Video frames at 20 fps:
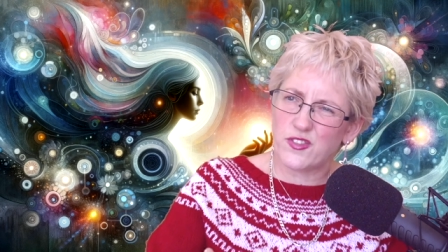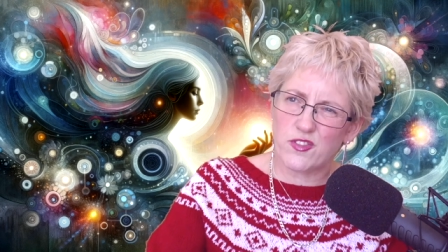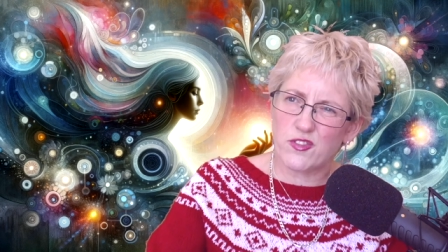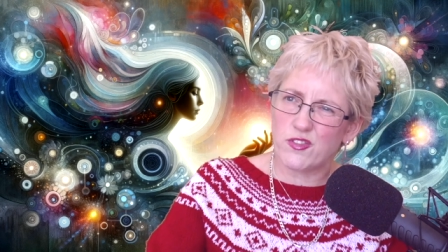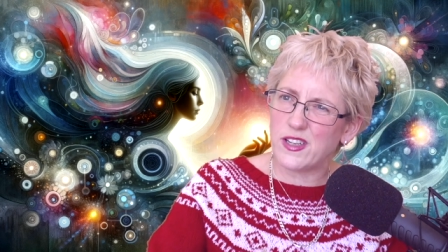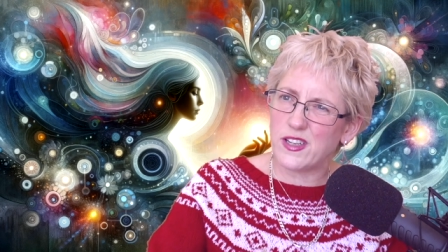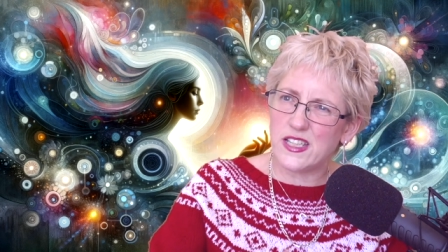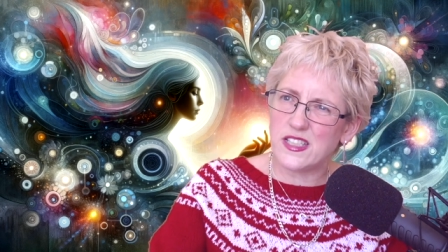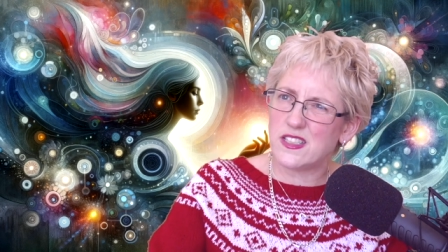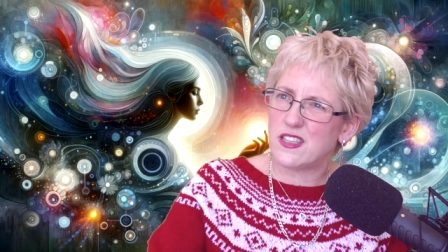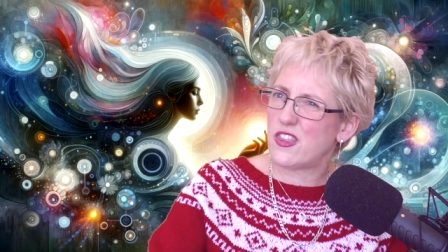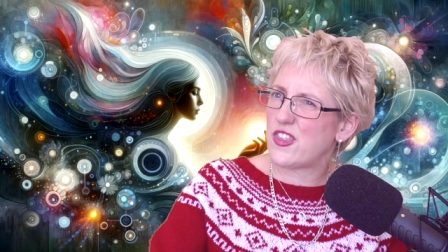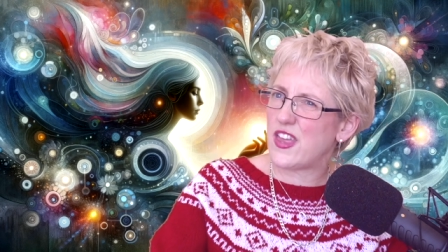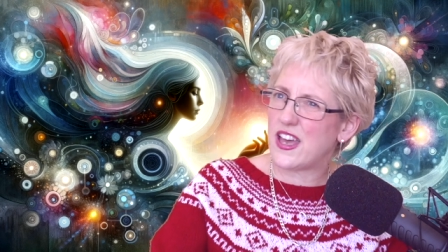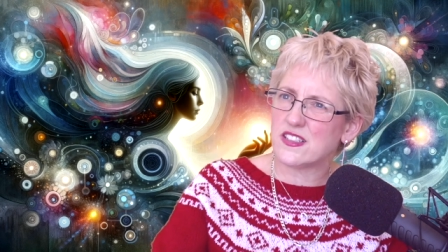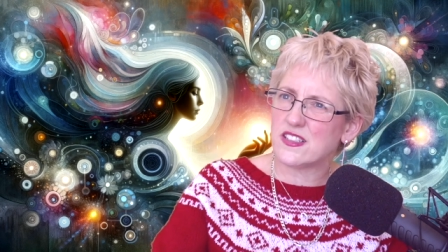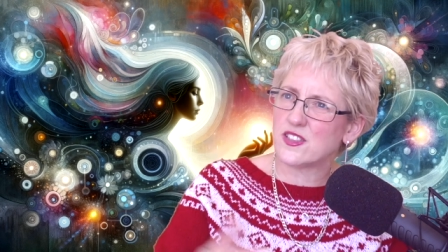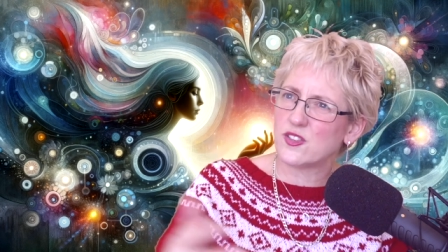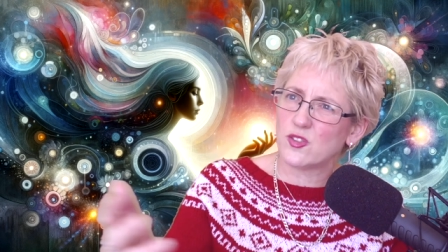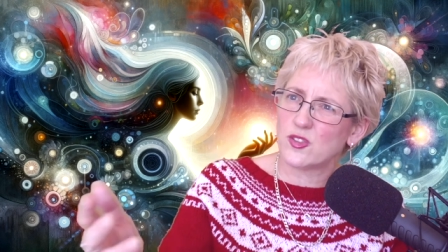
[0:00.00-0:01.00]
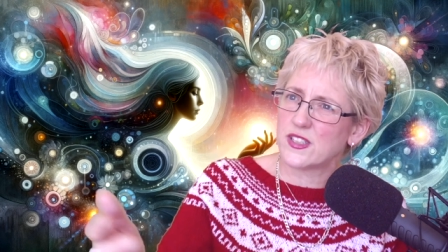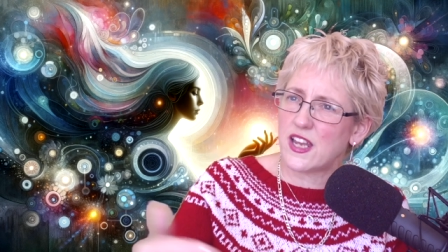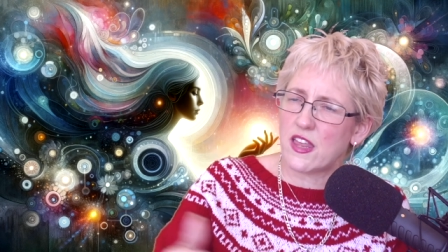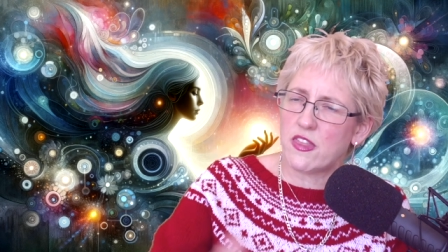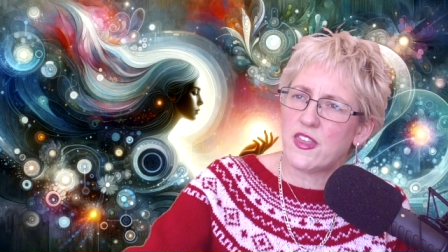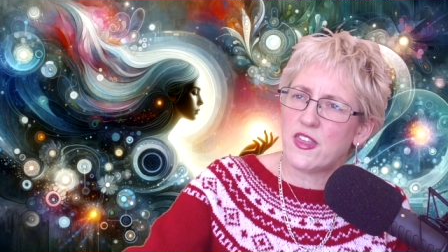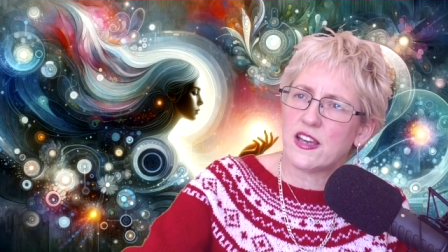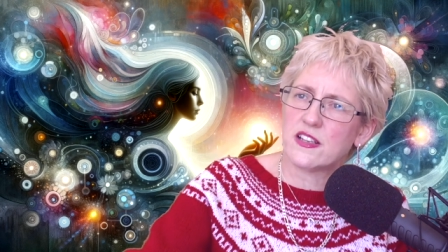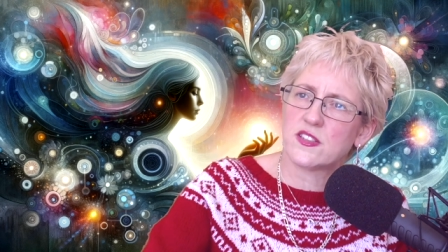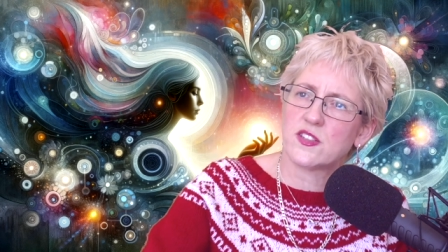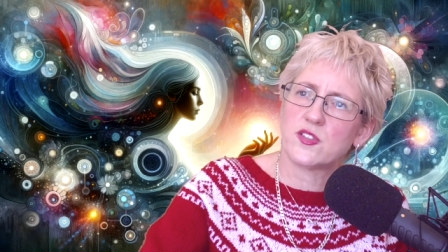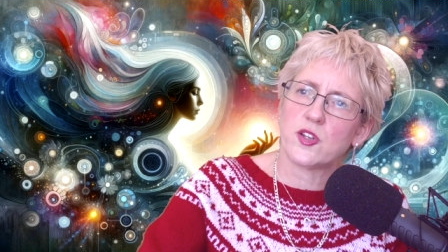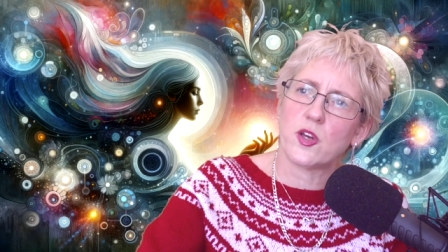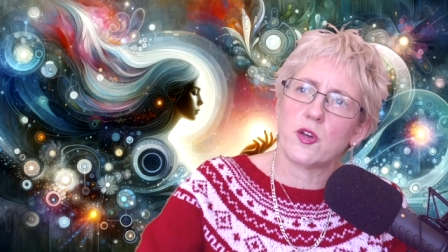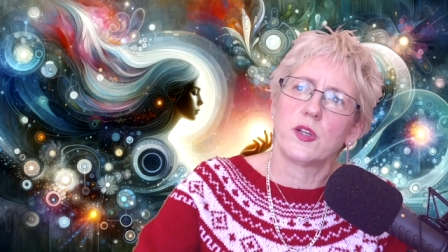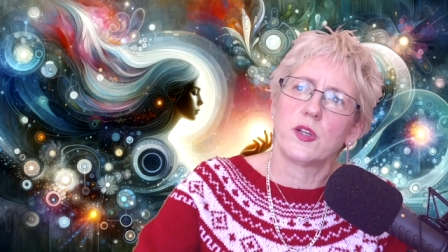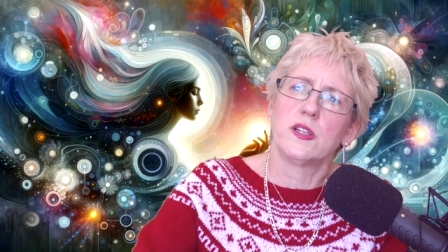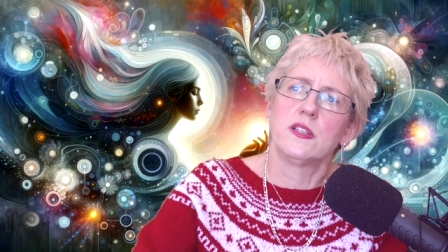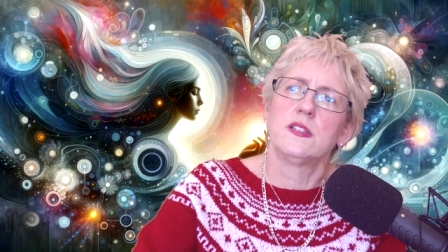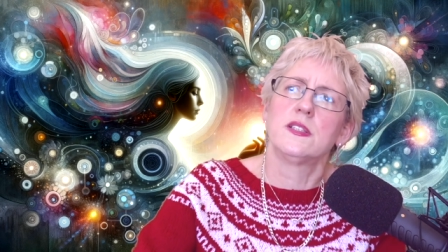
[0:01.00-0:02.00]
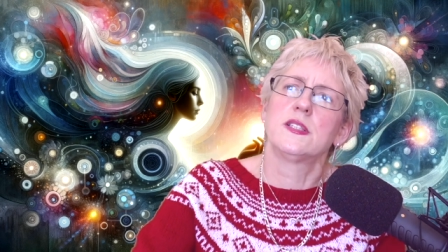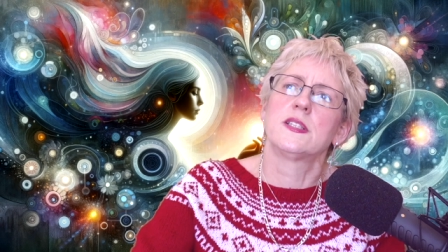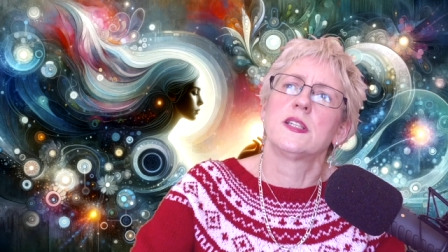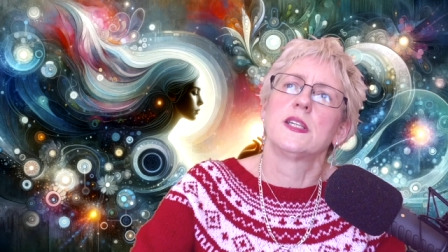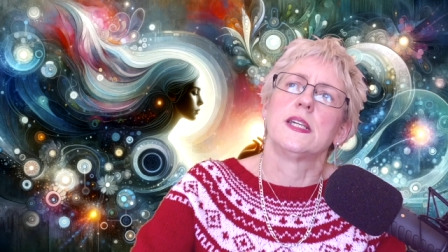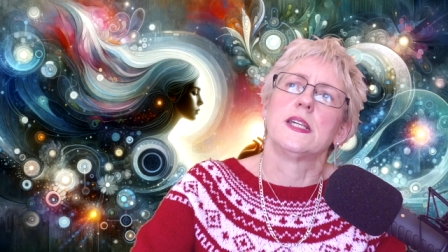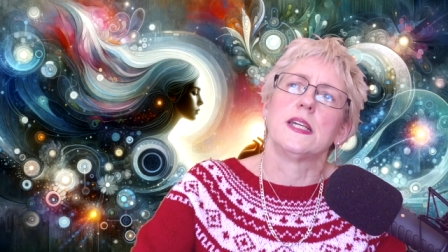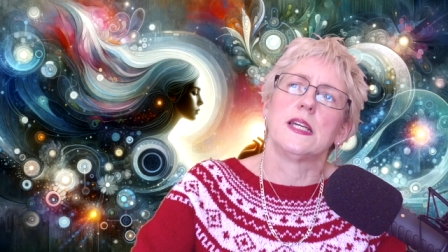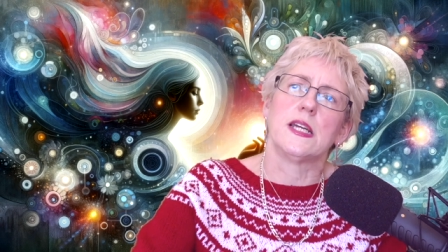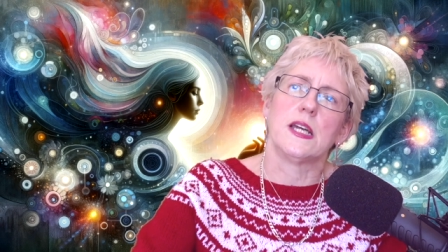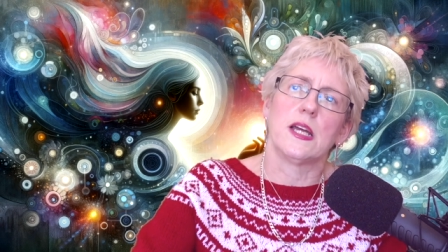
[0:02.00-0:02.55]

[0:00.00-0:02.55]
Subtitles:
3,000 or 10,000 tokens,